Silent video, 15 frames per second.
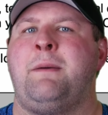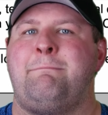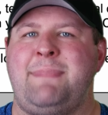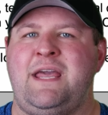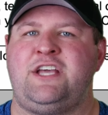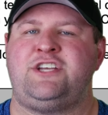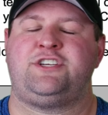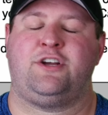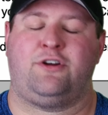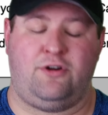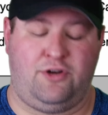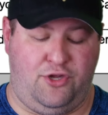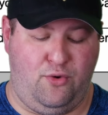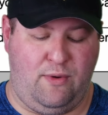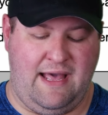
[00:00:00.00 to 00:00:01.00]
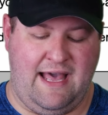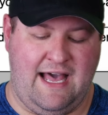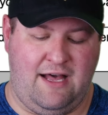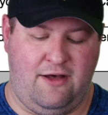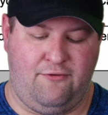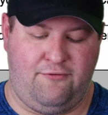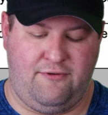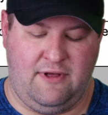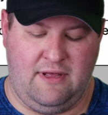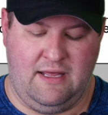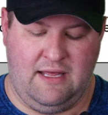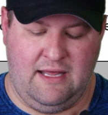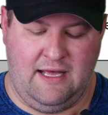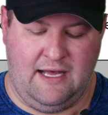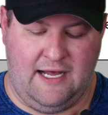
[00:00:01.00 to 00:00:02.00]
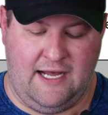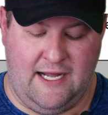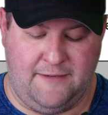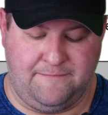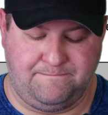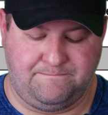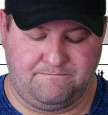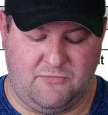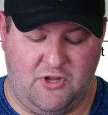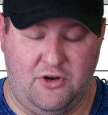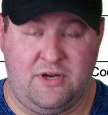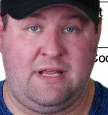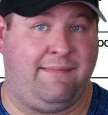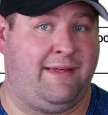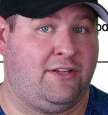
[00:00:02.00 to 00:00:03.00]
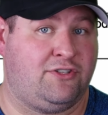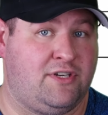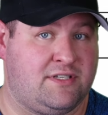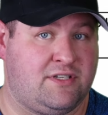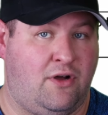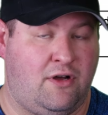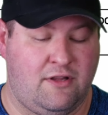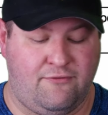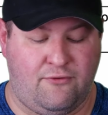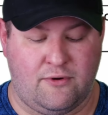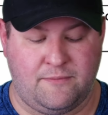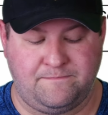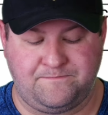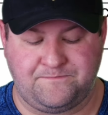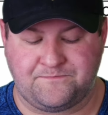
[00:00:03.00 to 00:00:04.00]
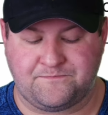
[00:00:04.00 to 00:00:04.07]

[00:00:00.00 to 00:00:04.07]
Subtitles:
Make sure you have your email address on the form.